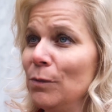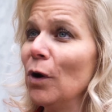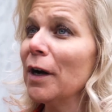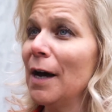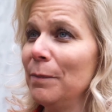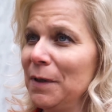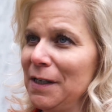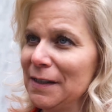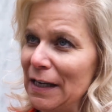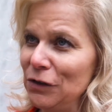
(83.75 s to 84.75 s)
more
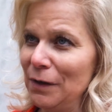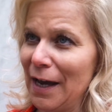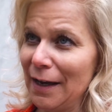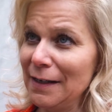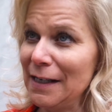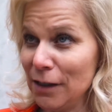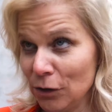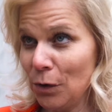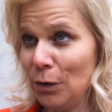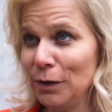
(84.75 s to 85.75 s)
companies that do not need
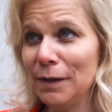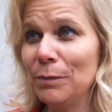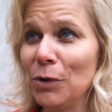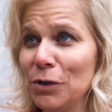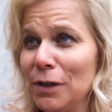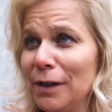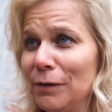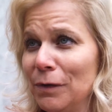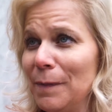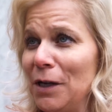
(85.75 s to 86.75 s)
to hold personal
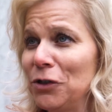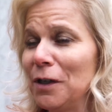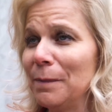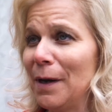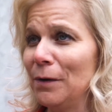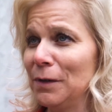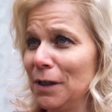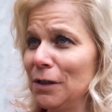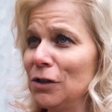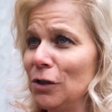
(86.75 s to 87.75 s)
information
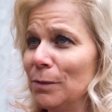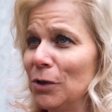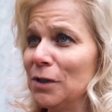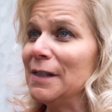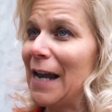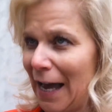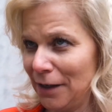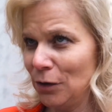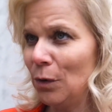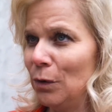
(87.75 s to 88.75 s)
about consumers
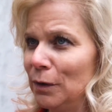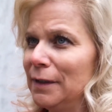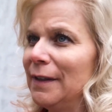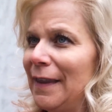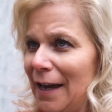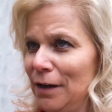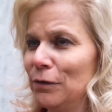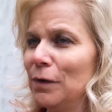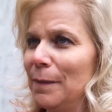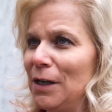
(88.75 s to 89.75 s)
not hold that
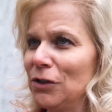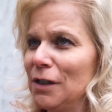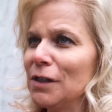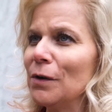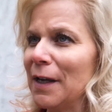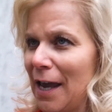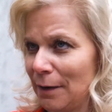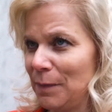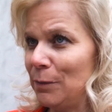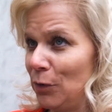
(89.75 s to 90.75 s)
information so it
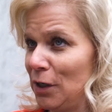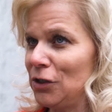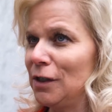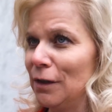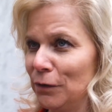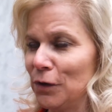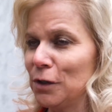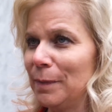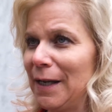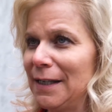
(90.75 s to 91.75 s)
can't be breached in the
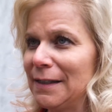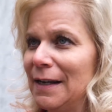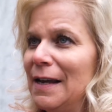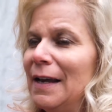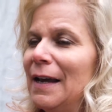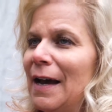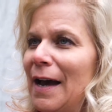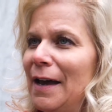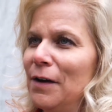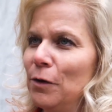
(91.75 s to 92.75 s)
first place.
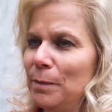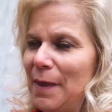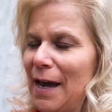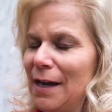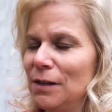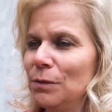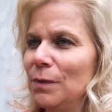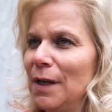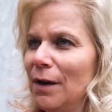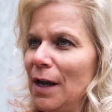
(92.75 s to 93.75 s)
I hope that
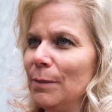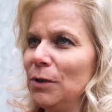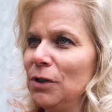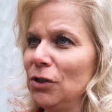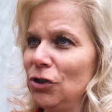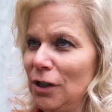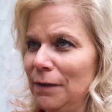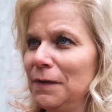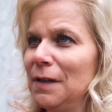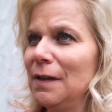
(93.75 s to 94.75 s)
we are able to
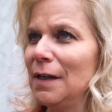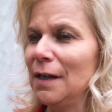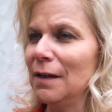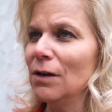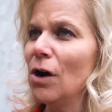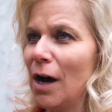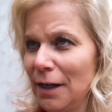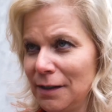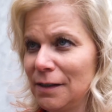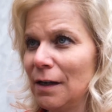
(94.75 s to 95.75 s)
shift the
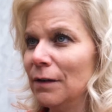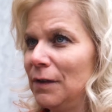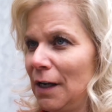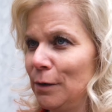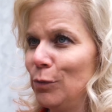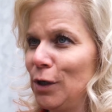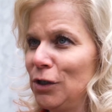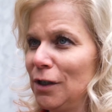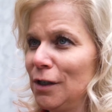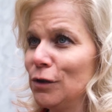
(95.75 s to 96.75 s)
costs of data
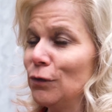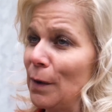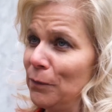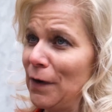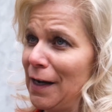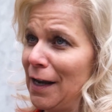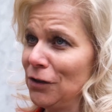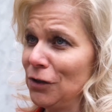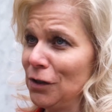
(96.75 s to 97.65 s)
breaches from financial